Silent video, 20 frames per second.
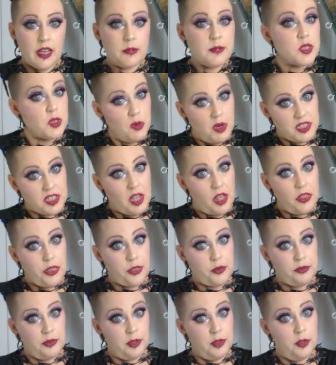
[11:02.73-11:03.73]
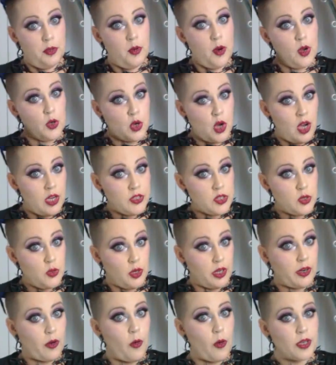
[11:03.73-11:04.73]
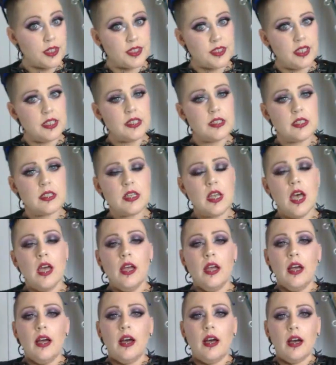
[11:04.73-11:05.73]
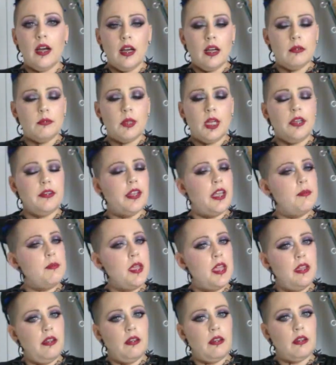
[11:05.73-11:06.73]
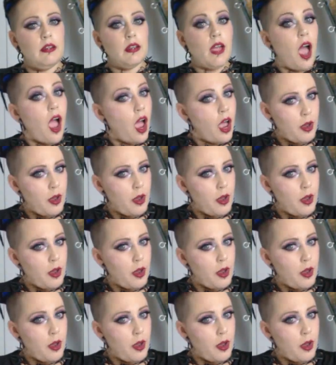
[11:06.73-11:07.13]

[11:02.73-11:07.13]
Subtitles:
comes to us through Contour Corsets, and they make